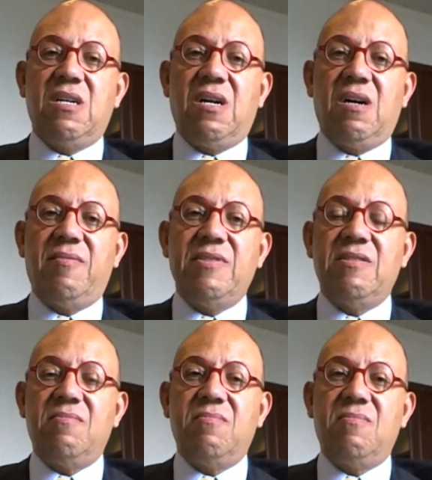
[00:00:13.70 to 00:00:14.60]

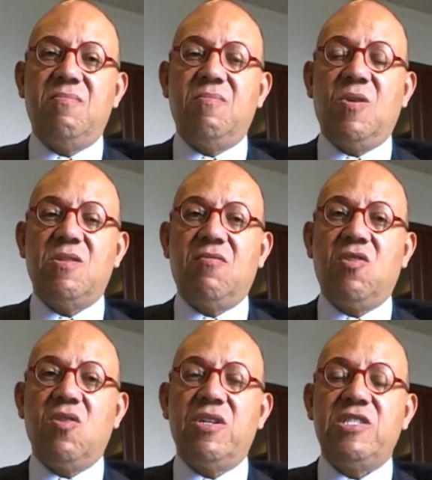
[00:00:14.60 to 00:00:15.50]
On
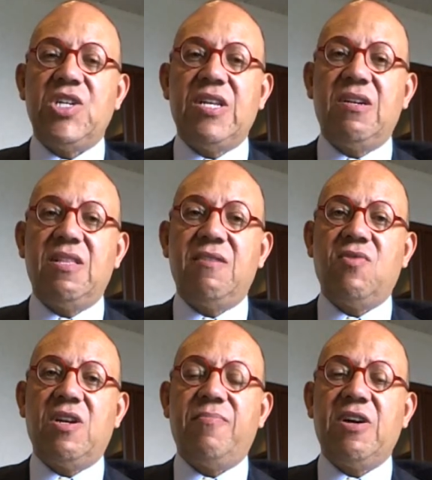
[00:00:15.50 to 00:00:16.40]
their own agenda, they
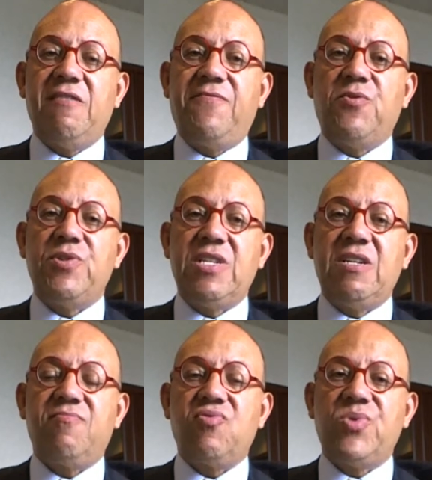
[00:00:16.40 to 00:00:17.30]
want about a
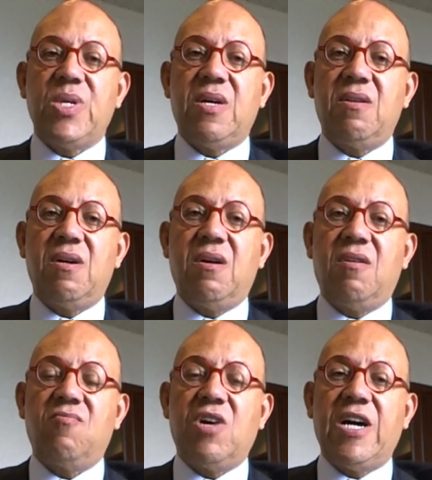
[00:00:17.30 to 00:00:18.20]
14%
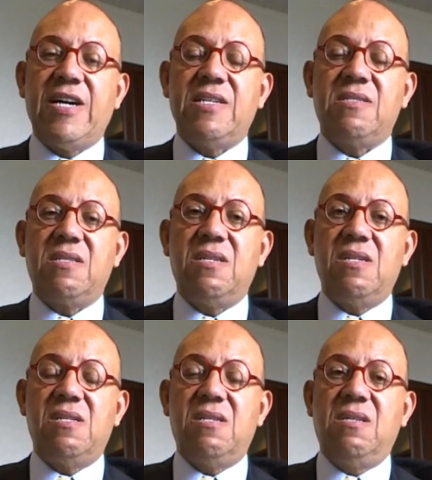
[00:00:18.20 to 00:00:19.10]
rise
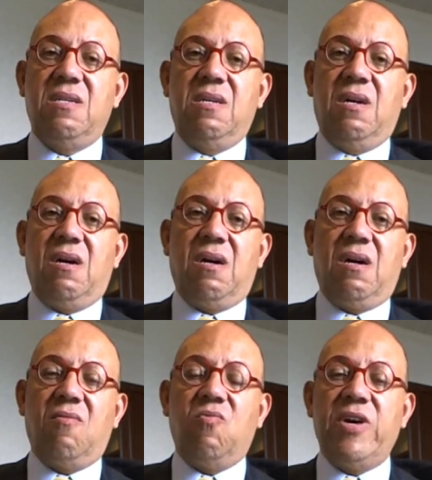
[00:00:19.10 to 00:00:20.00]
in
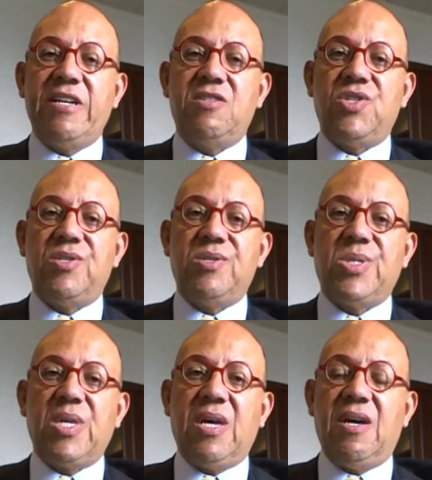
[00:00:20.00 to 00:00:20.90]

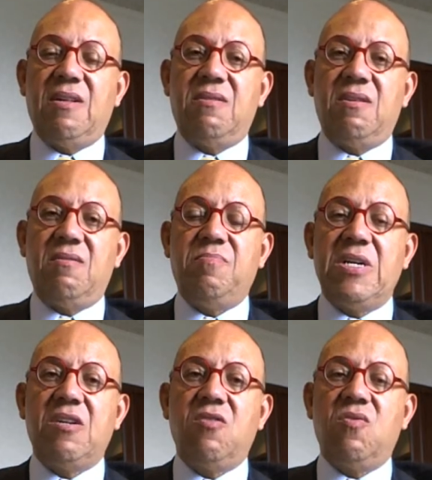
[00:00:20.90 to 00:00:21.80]
wages, and the
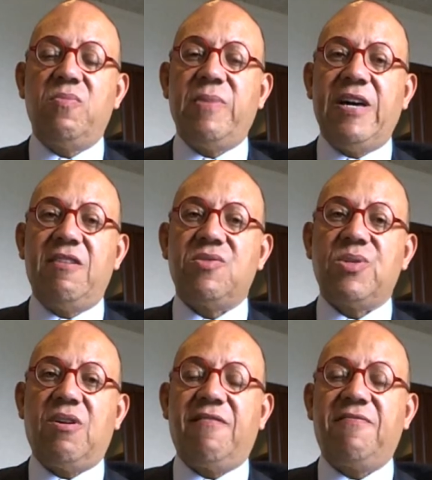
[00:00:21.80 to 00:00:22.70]
big gold
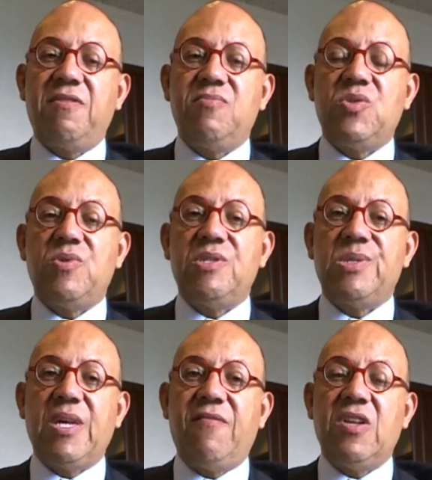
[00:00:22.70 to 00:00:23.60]
miners are offering between
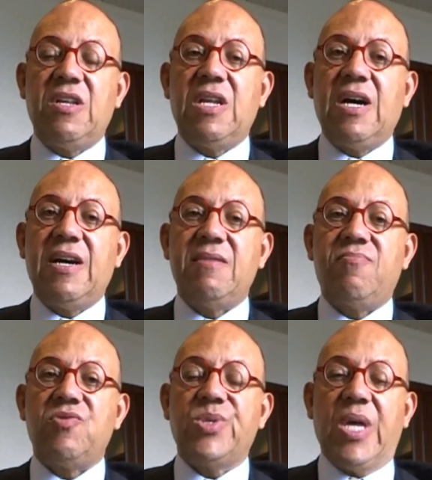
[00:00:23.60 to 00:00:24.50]
7 and
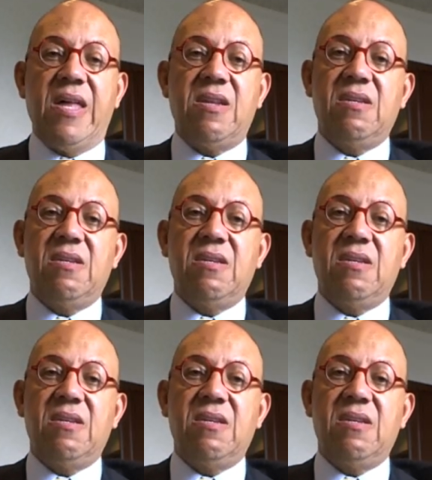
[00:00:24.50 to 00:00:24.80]
9%.